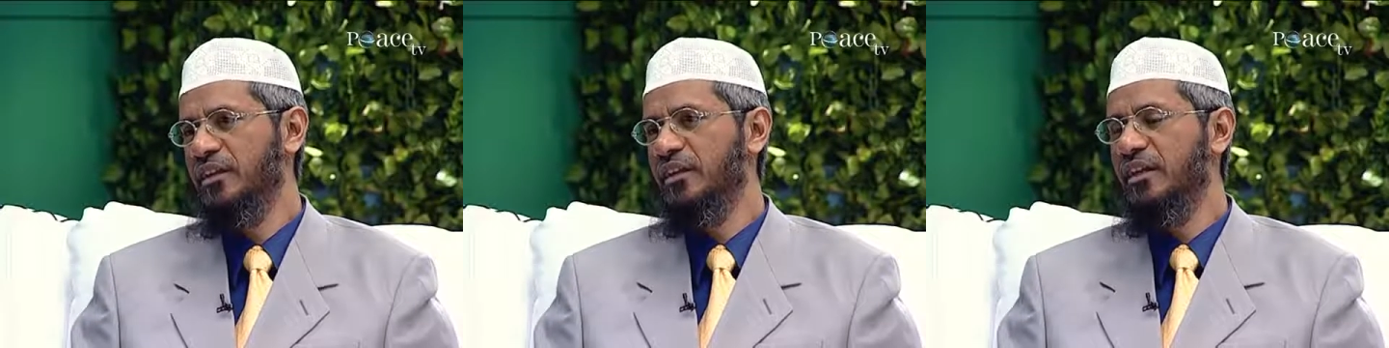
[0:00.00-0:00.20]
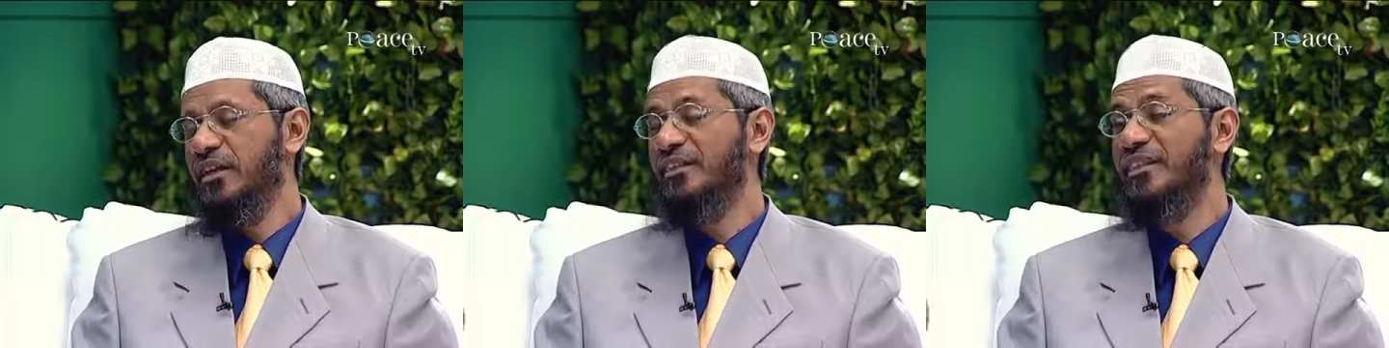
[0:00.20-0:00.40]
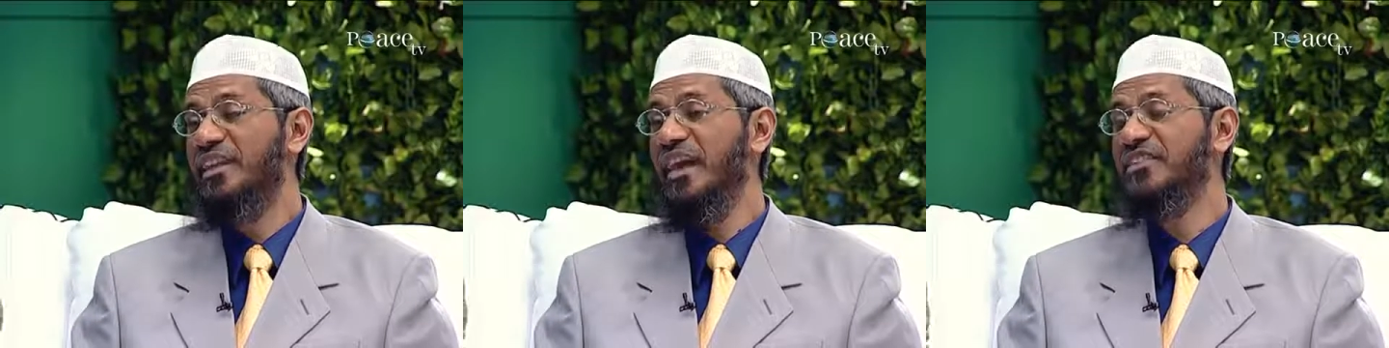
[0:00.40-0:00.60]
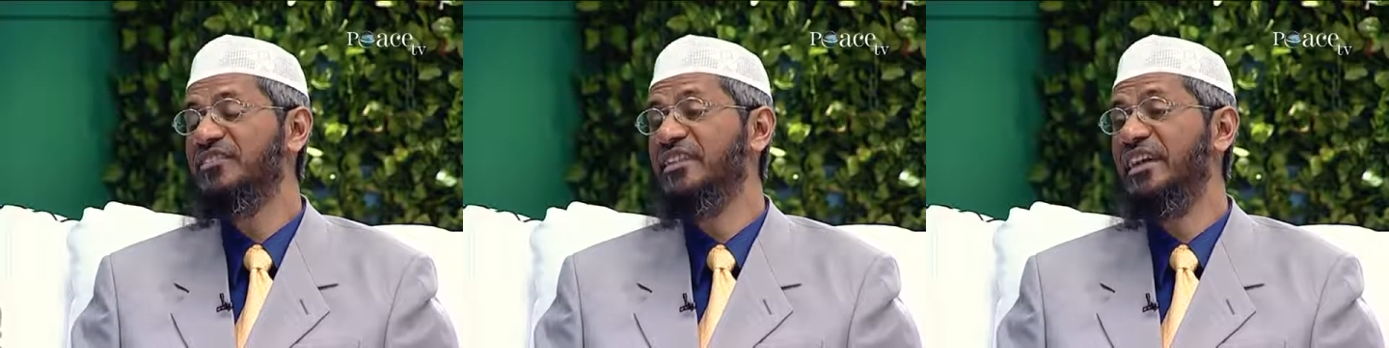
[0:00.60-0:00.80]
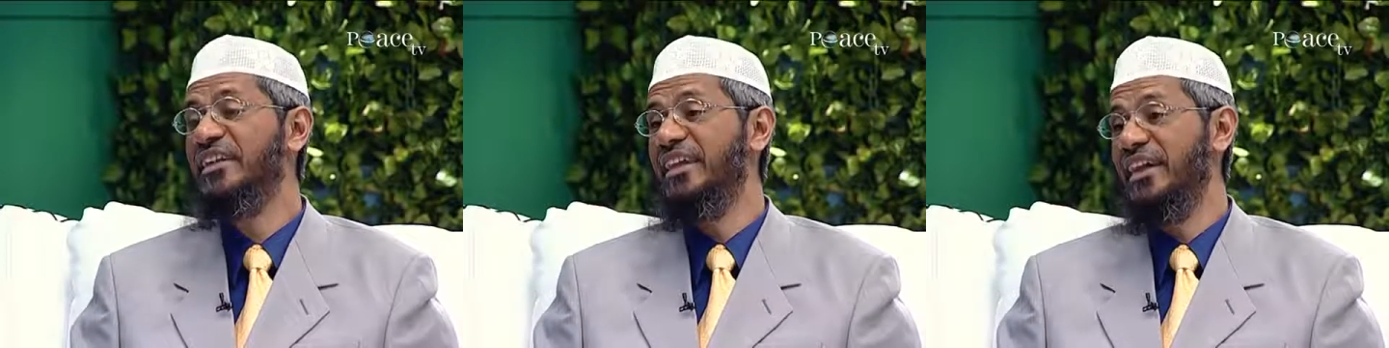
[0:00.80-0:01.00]
in the last
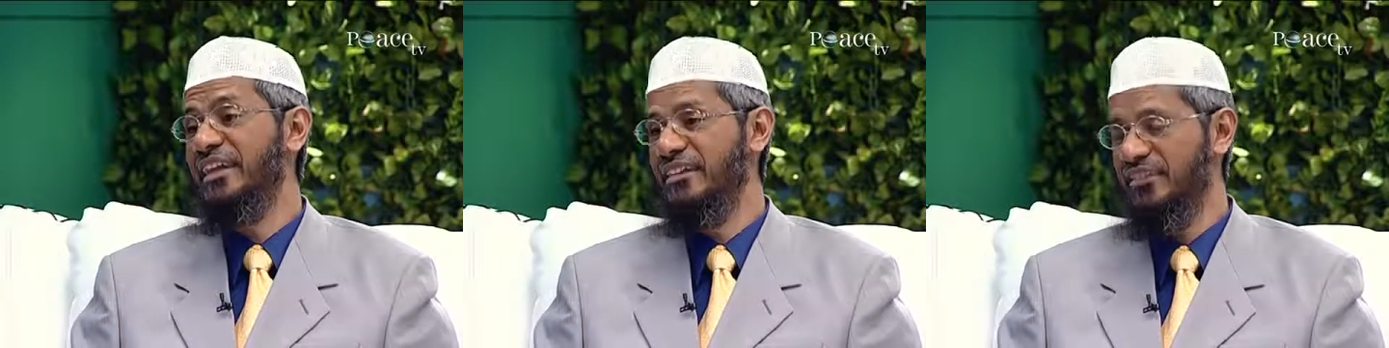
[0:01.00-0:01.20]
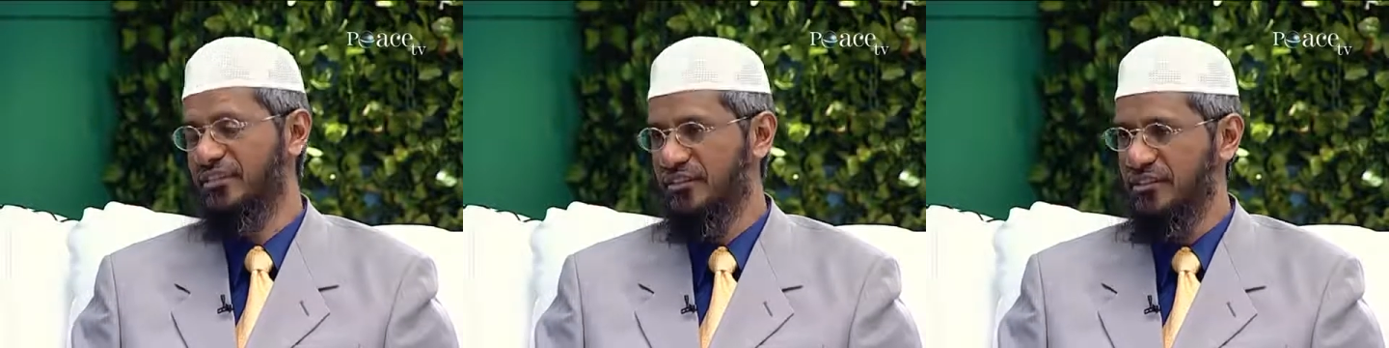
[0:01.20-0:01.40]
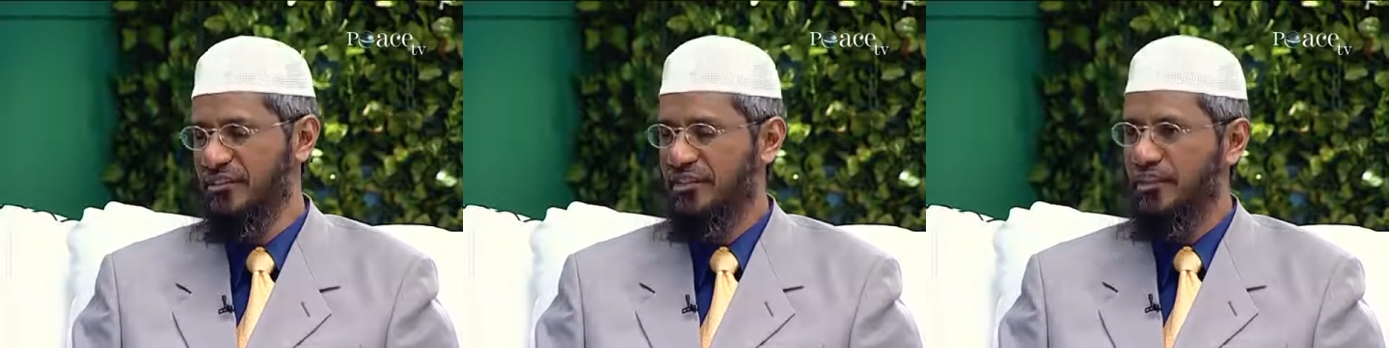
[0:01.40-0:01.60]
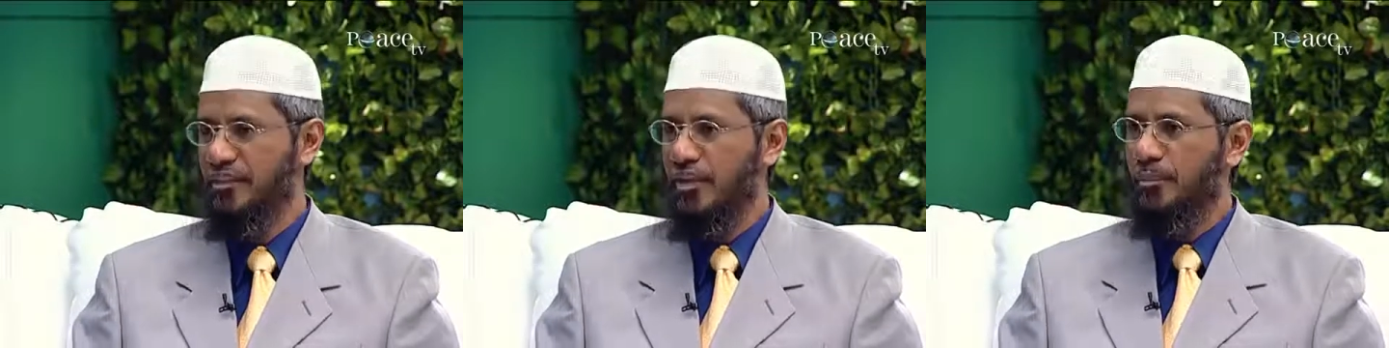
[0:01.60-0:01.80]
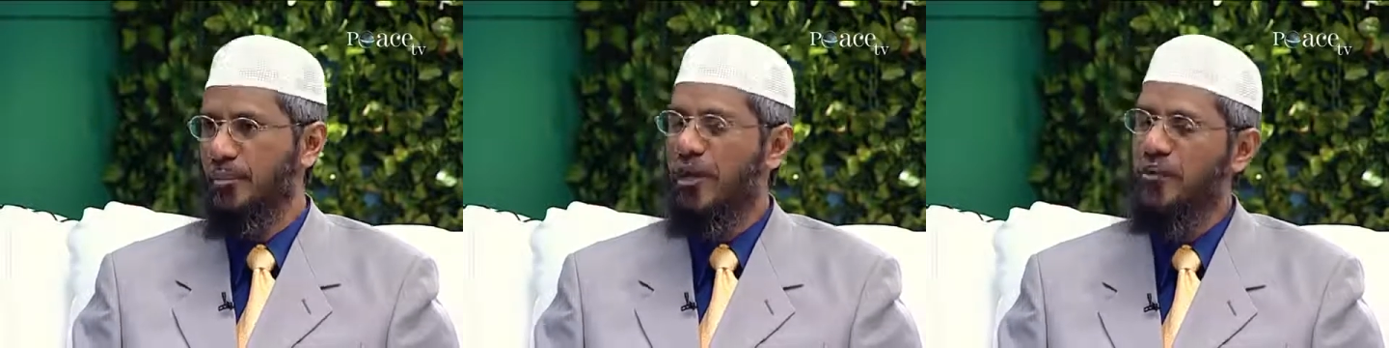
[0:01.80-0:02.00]
10 nights.
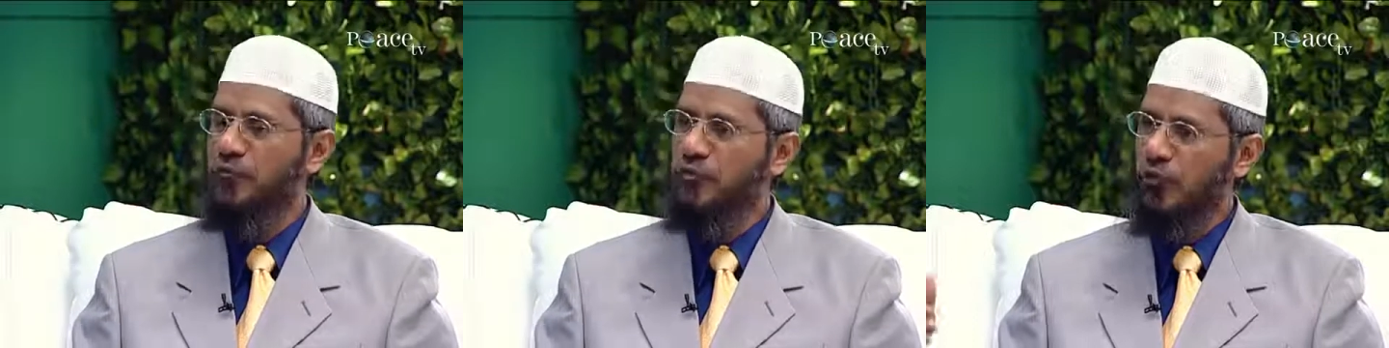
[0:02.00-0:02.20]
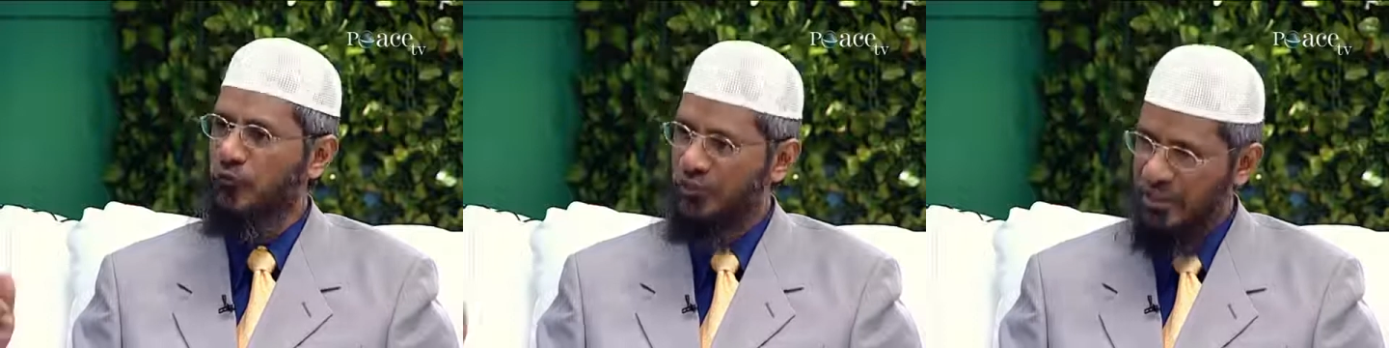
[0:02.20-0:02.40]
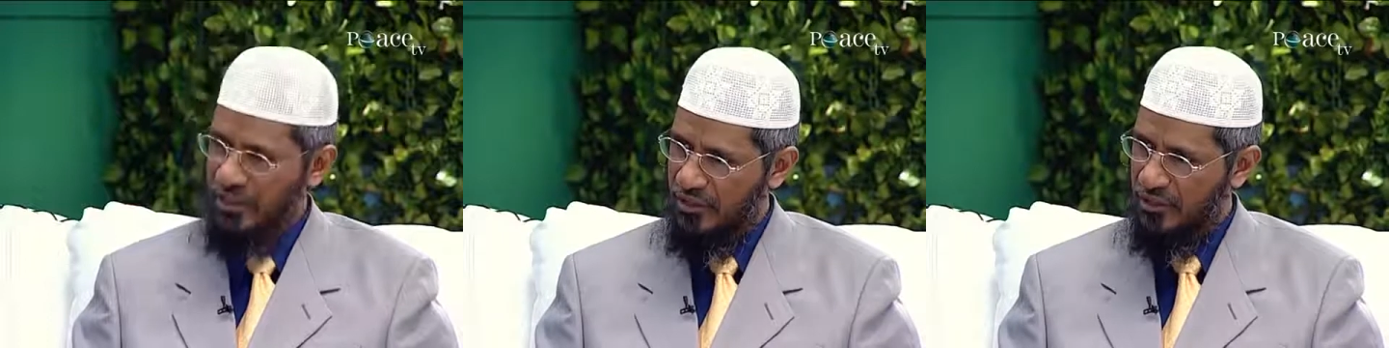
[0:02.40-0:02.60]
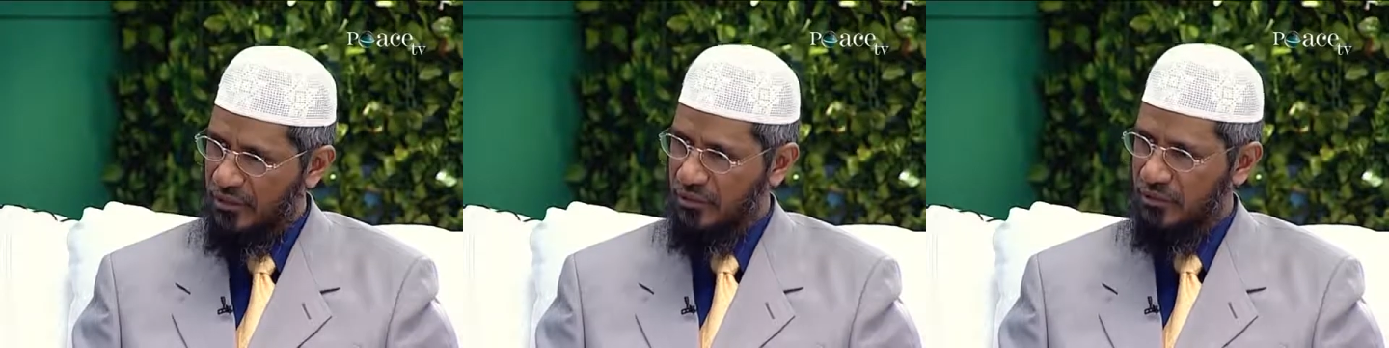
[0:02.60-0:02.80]
But if you're weak